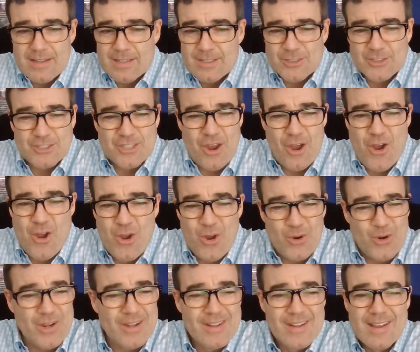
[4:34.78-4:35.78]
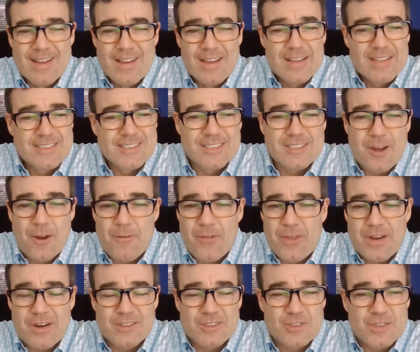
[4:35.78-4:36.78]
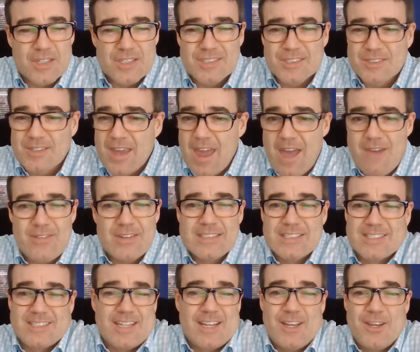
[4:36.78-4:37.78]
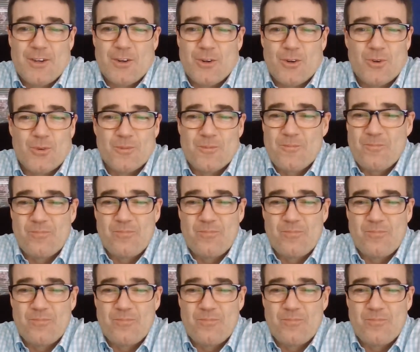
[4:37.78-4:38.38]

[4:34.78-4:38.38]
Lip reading: so so there's just Kevin Steele,